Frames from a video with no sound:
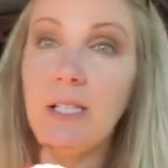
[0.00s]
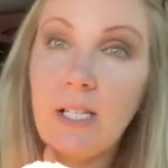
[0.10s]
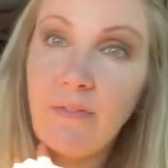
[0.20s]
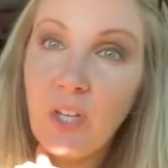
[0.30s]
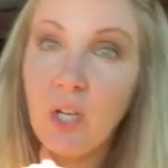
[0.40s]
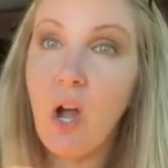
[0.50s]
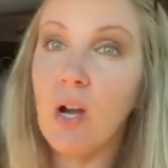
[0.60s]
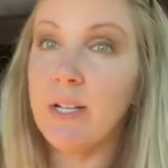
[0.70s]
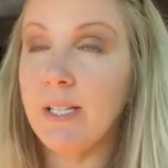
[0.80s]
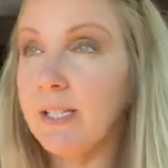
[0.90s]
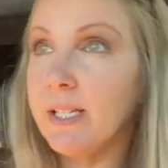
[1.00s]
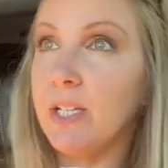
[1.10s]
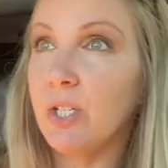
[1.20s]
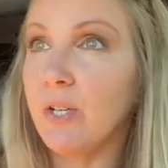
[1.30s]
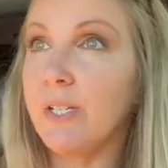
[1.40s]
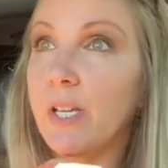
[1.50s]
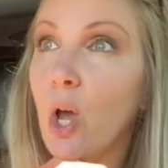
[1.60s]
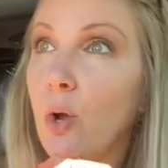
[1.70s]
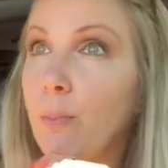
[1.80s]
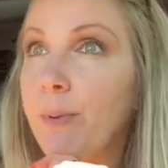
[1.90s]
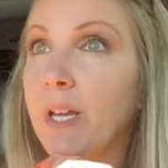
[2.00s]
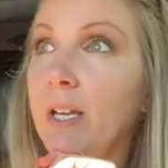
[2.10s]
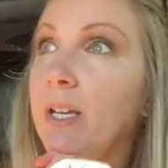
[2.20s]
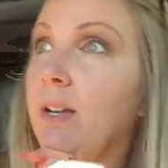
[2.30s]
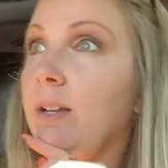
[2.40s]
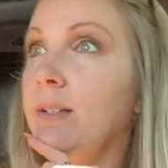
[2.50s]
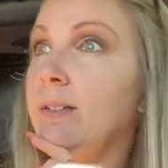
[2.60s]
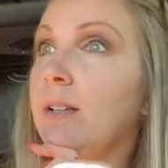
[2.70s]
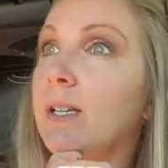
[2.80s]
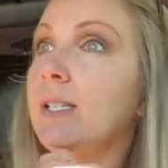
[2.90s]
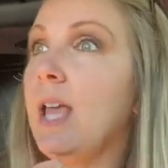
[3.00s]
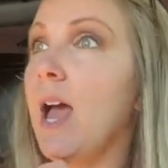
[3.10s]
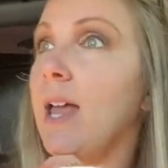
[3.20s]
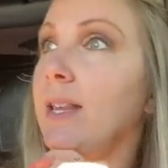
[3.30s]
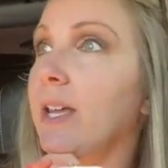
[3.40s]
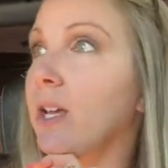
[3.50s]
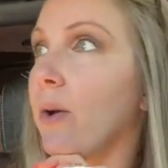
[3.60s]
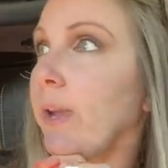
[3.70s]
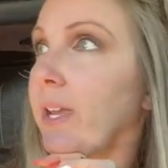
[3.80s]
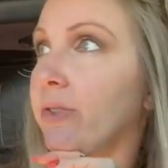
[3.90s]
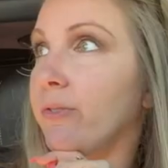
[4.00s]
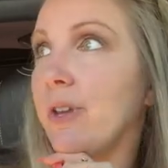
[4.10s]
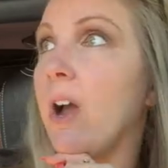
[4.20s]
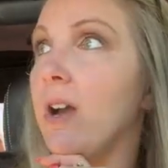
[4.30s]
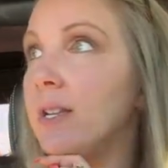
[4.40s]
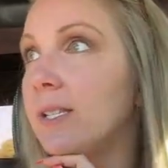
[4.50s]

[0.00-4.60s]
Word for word: see if the garden center is open, because I like going in through the garden